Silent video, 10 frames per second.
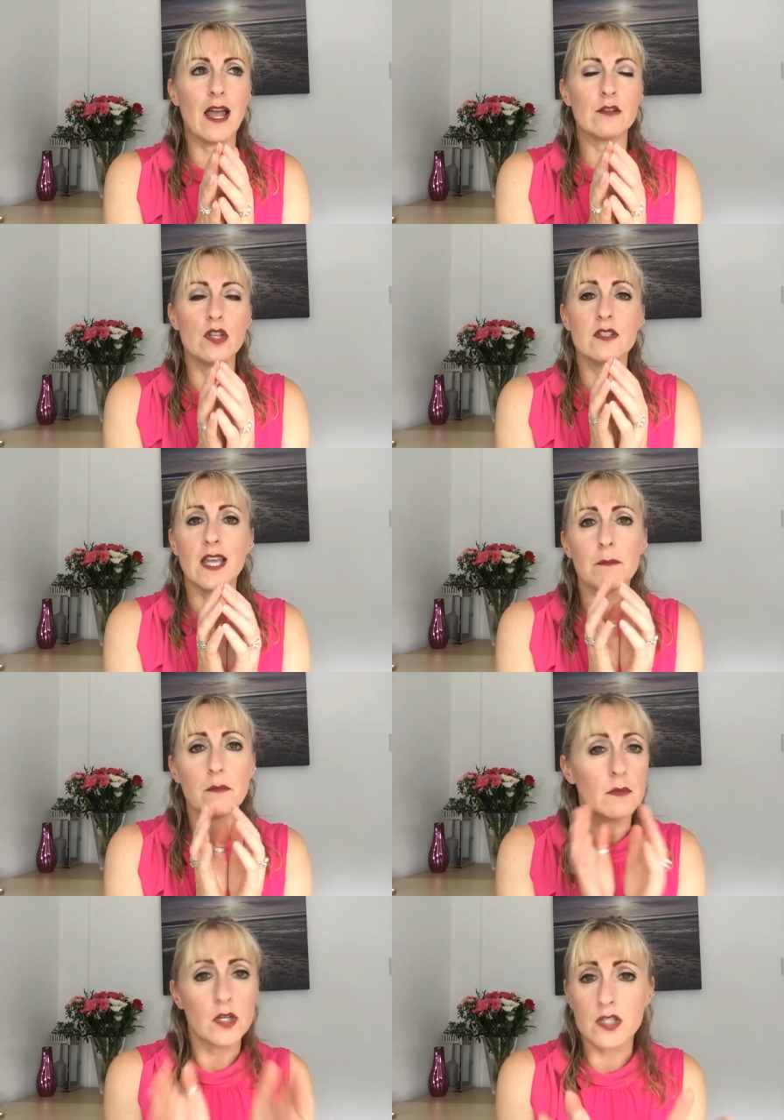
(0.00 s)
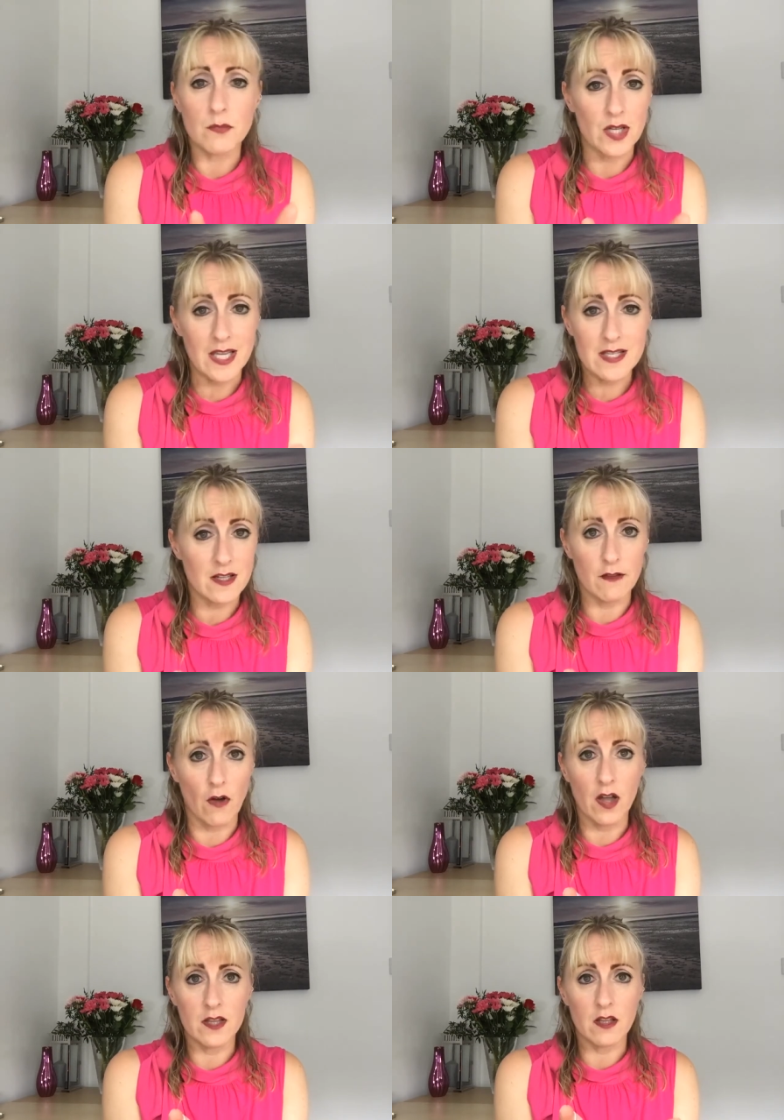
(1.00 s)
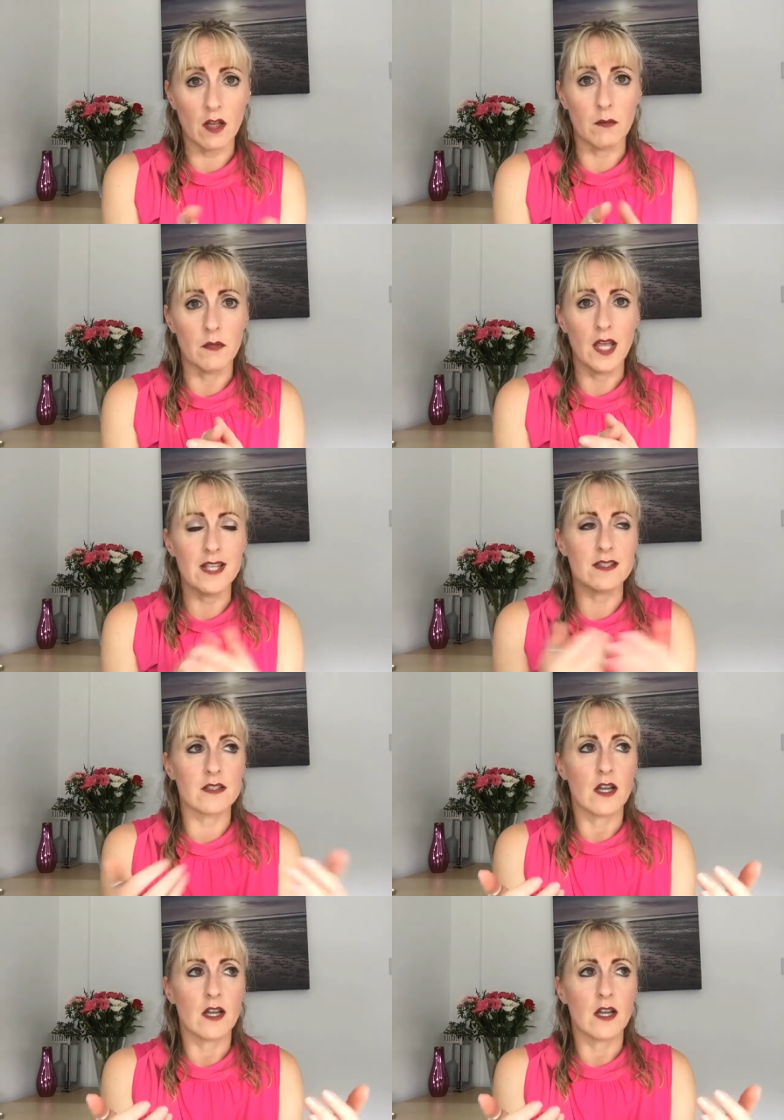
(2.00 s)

you to much more easily find them. It's